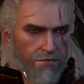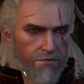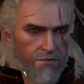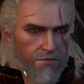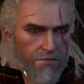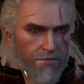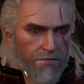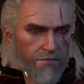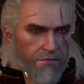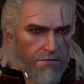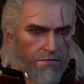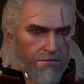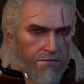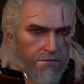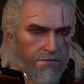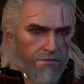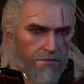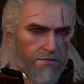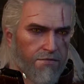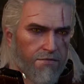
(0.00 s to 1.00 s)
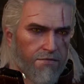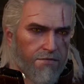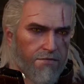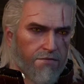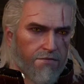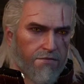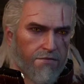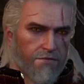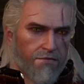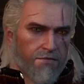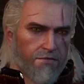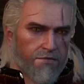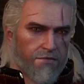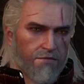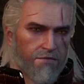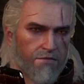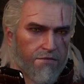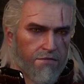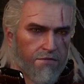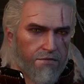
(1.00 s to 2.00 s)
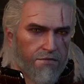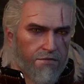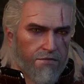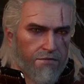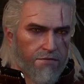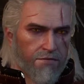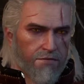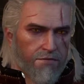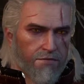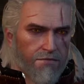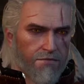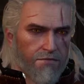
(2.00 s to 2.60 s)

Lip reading: (no one is talking)